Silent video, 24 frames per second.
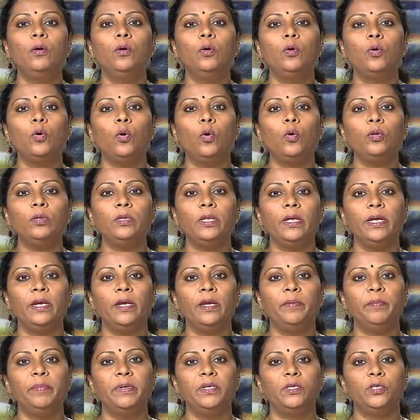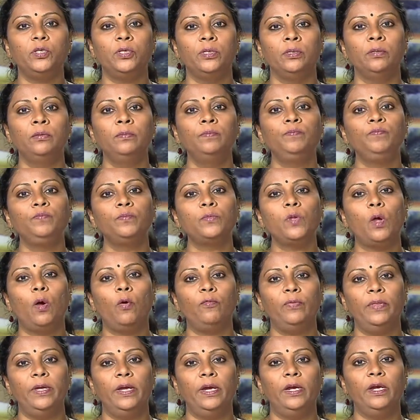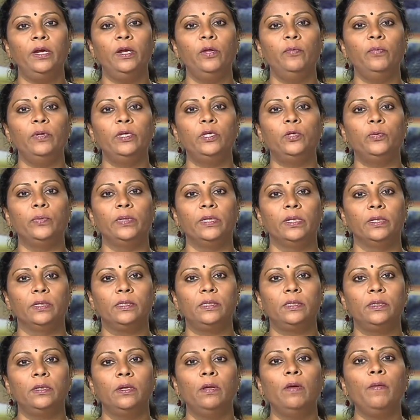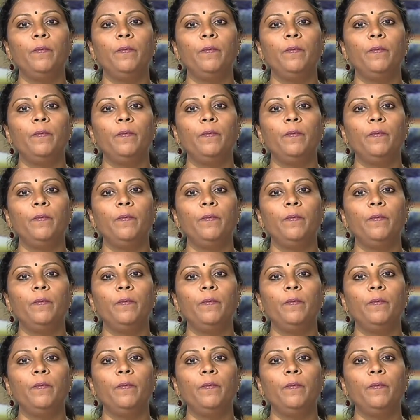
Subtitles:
growth inhibition of the individuals.